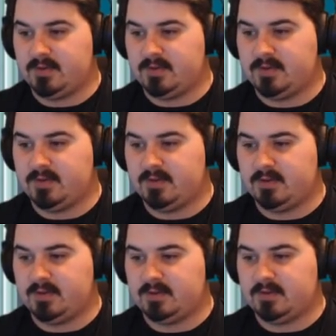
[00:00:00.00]

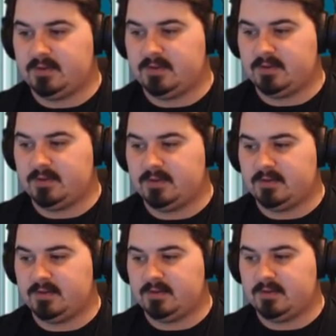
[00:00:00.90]

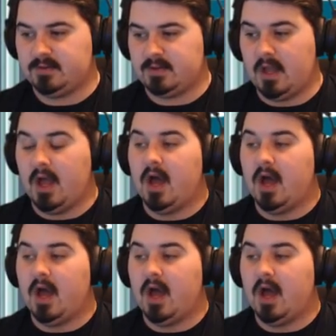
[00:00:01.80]
Nothing is said.